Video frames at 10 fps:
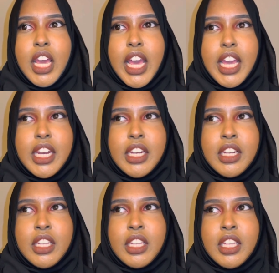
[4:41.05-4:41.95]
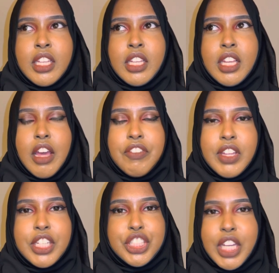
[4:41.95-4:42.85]
And I
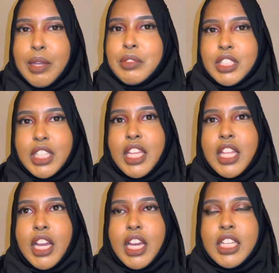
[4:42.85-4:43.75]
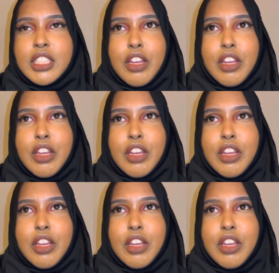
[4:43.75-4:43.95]
feel ashamed to say that, guys.